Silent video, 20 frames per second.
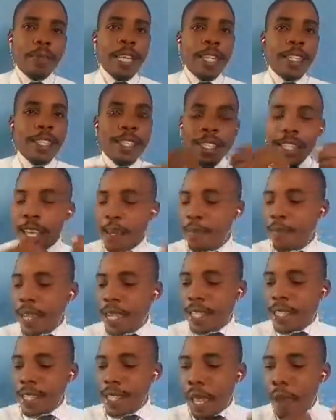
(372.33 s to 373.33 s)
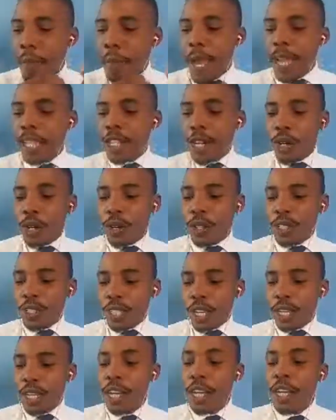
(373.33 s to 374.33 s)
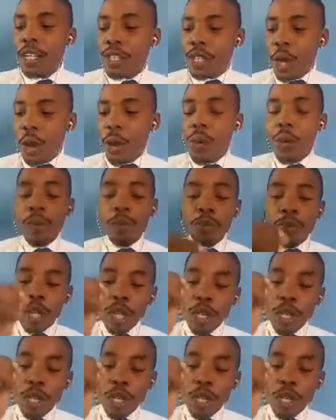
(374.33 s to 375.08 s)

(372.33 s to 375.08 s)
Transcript: It's a major concern. So